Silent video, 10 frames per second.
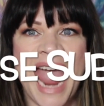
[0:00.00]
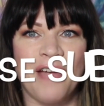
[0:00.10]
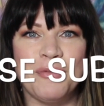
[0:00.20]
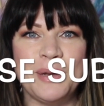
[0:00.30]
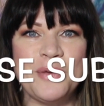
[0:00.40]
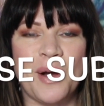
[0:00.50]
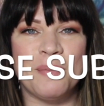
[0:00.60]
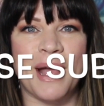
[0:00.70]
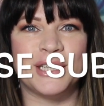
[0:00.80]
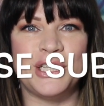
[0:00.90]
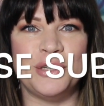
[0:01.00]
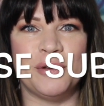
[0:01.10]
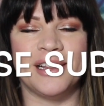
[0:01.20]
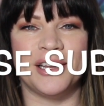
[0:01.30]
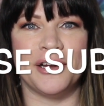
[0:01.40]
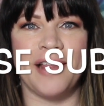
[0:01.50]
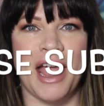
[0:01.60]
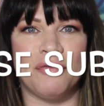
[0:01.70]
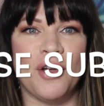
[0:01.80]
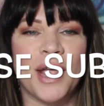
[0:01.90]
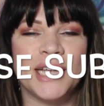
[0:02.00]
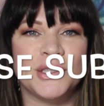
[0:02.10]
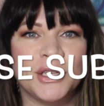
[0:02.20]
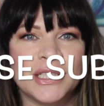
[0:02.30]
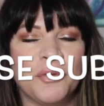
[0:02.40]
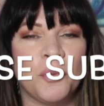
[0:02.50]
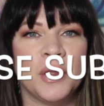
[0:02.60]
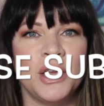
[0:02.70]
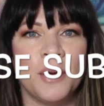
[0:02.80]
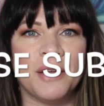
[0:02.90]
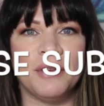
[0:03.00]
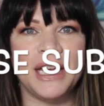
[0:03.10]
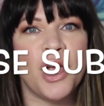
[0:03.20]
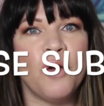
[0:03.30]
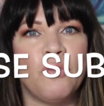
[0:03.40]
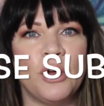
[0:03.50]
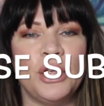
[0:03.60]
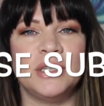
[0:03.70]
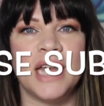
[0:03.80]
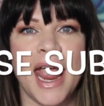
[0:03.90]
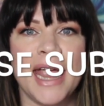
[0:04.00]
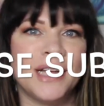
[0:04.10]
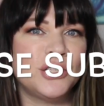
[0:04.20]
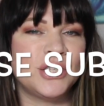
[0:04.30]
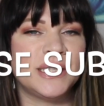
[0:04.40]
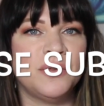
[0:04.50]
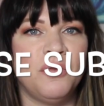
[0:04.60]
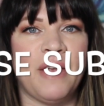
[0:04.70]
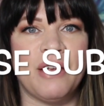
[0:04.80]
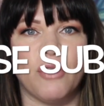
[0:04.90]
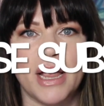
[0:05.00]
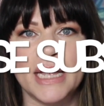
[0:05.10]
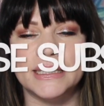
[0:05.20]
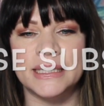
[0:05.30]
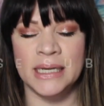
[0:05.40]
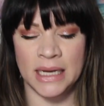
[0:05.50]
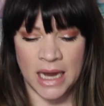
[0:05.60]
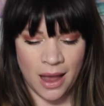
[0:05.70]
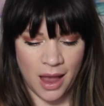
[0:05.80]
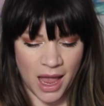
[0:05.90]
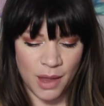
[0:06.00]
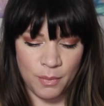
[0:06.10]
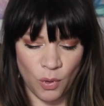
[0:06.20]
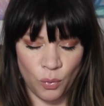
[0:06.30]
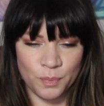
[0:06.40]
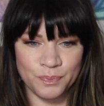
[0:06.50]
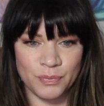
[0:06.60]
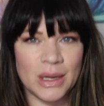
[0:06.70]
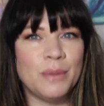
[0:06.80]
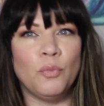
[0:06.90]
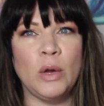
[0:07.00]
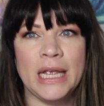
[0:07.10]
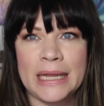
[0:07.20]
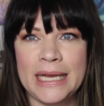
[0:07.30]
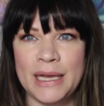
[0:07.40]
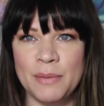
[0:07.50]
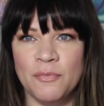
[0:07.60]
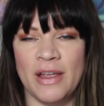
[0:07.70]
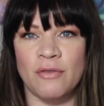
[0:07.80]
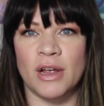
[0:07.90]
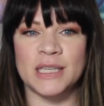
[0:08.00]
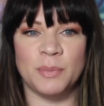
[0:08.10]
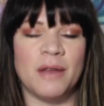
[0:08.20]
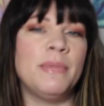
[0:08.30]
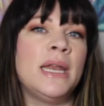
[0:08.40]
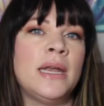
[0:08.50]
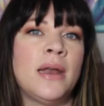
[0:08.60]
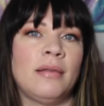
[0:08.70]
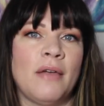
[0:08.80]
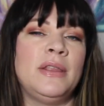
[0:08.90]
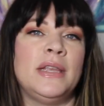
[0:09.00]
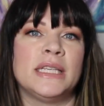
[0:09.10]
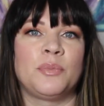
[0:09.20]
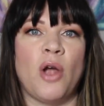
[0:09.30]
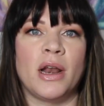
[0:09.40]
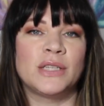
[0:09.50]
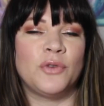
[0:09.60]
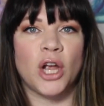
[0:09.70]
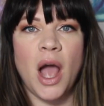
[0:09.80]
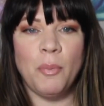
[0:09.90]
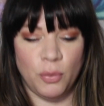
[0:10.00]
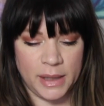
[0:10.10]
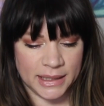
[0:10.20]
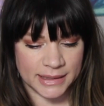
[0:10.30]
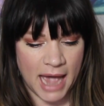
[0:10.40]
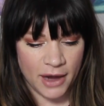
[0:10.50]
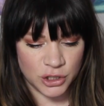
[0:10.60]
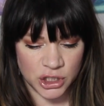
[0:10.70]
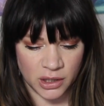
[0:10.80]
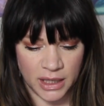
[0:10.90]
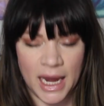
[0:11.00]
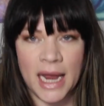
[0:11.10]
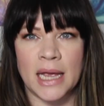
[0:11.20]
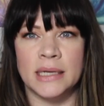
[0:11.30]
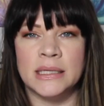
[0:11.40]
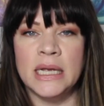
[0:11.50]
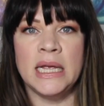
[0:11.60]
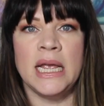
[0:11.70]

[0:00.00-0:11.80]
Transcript: Hey everybody, welcome back to Aglitterylife. Okay, so I just have a really quick video for you today. It's just some favorites, weekly favorites, but I've been loving these products for a couple weeks actually, and